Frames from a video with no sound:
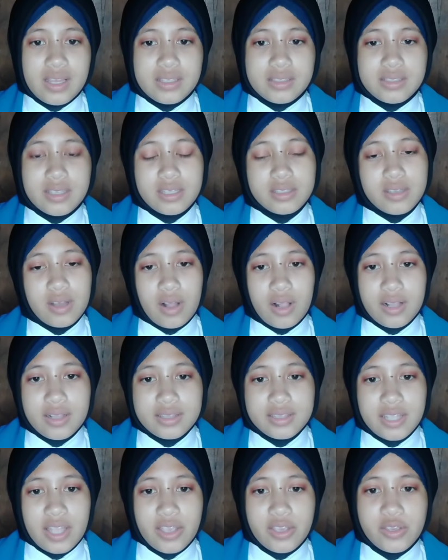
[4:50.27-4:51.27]
That all.
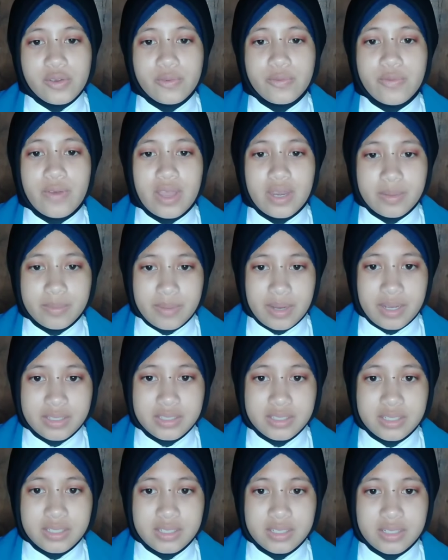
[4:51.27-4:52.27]
Thank you very
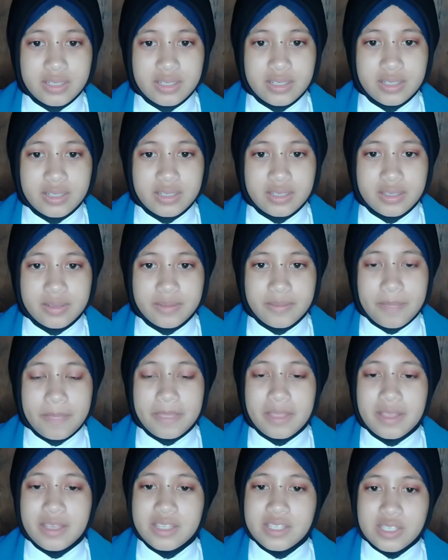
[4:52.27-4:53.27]
much.
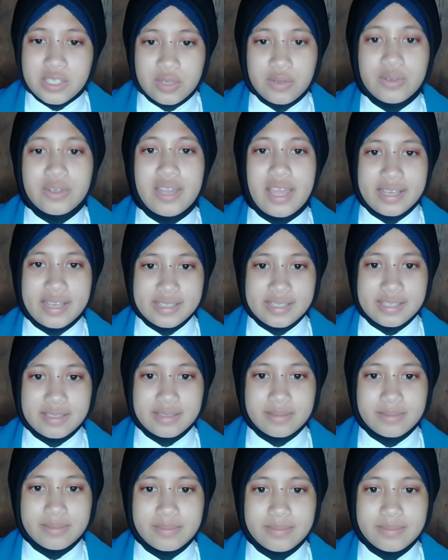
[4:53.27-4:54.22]
See you next.